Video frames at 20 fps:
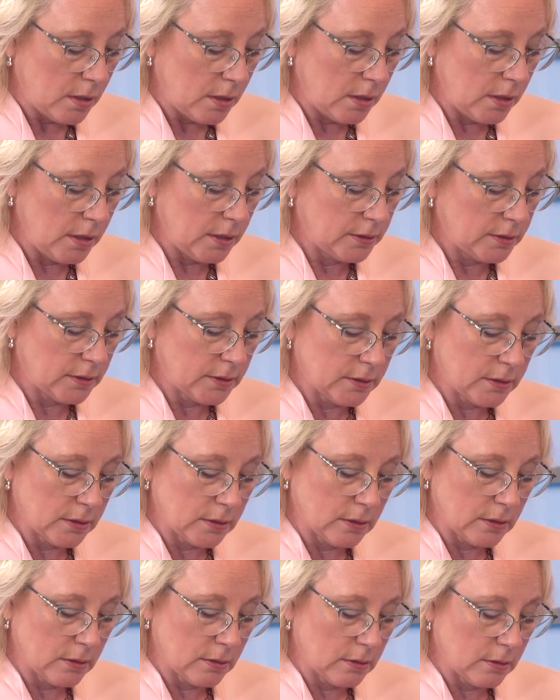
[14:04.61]
It's
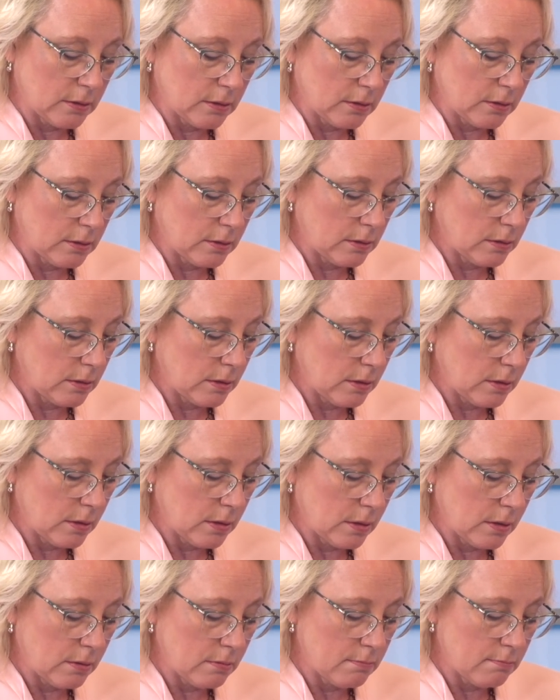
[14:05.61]

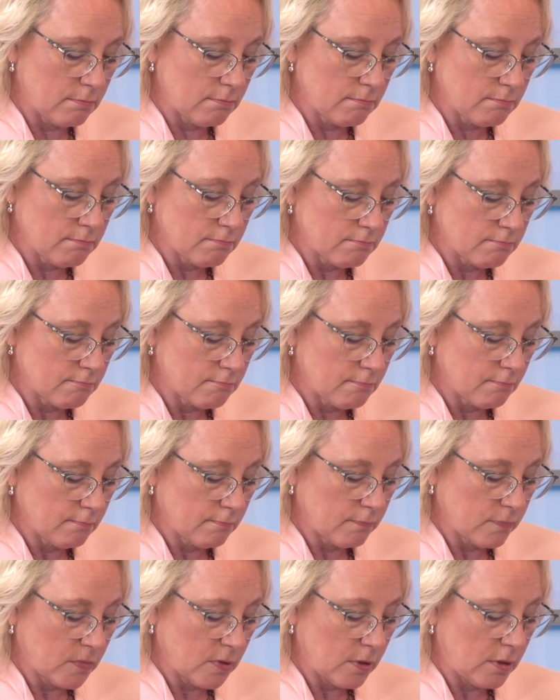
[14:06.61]

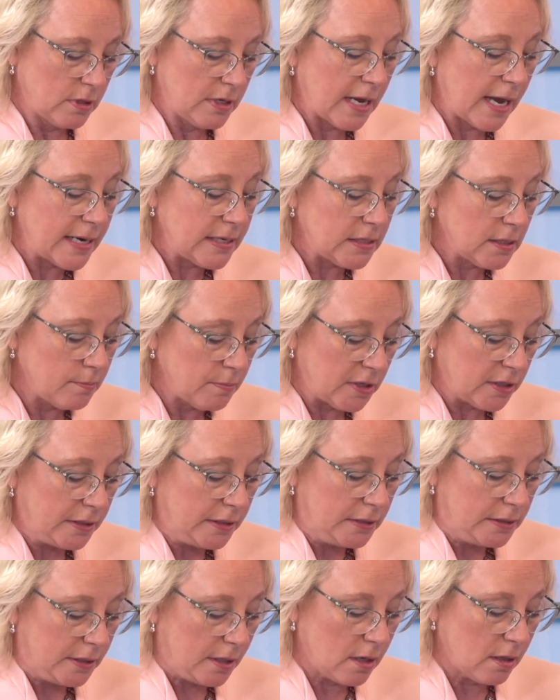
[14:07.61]
$90
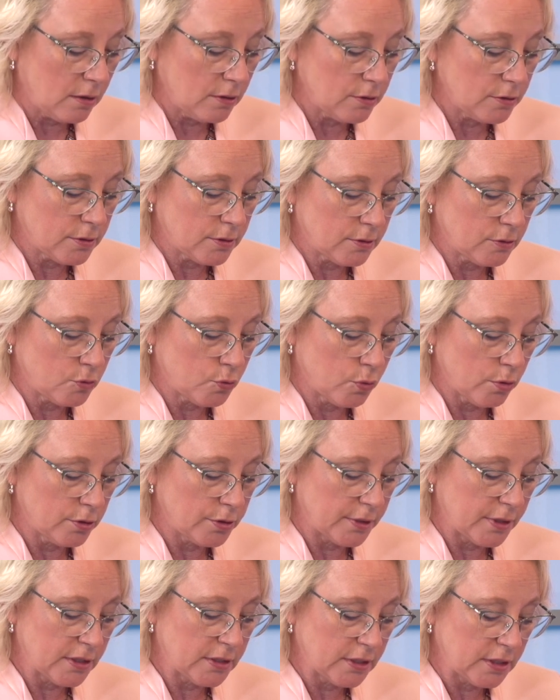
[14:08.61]
million
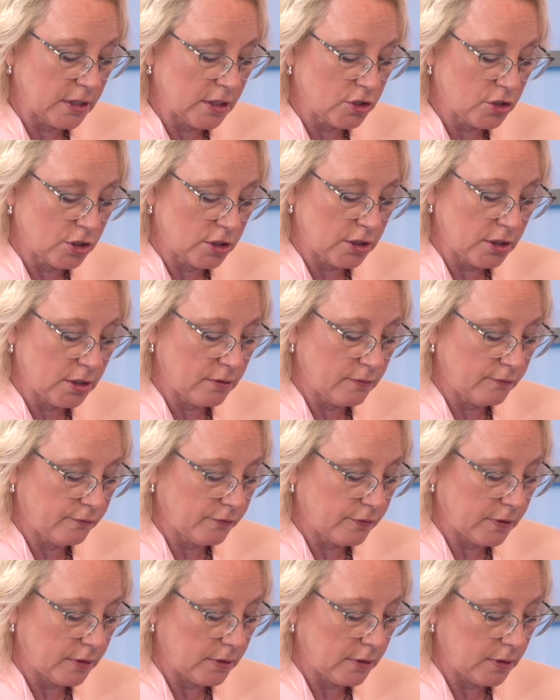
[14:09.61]
towards this
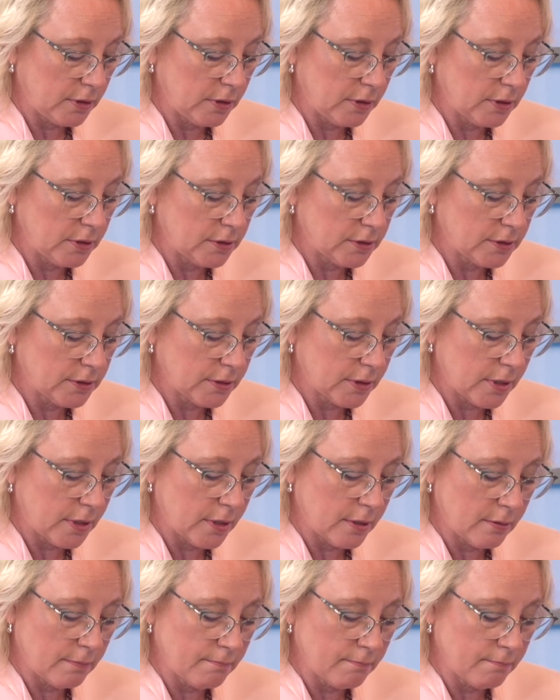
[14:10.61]
initiative is,
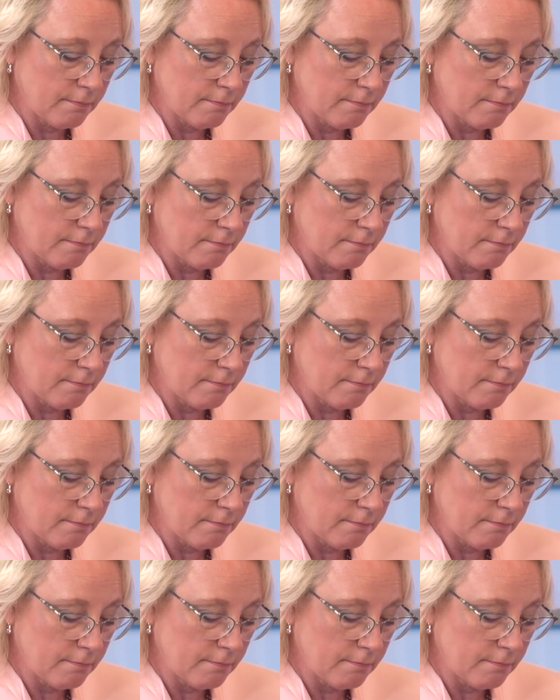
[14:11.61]
then